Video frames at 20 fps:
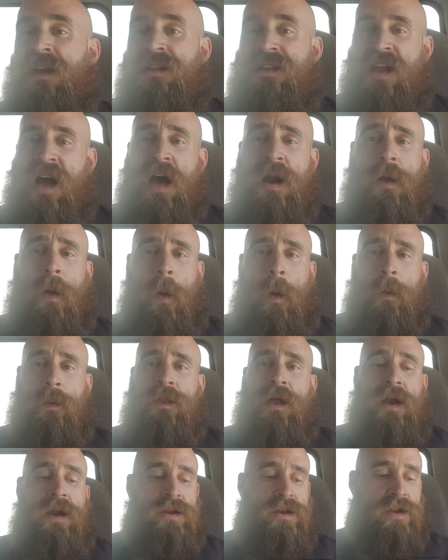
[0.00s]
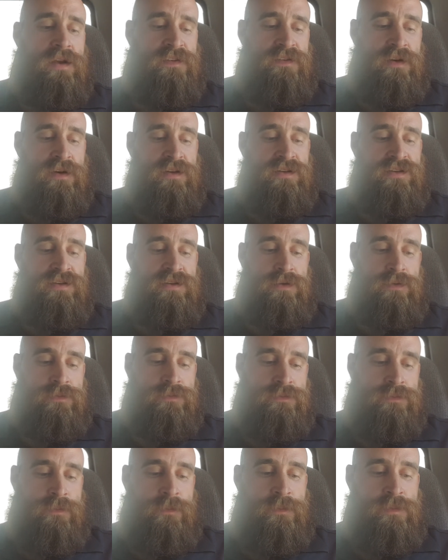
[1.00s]
Not a whole lot of difference,
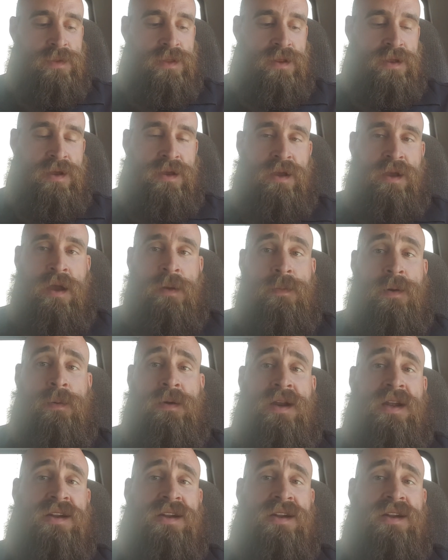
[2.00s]
but when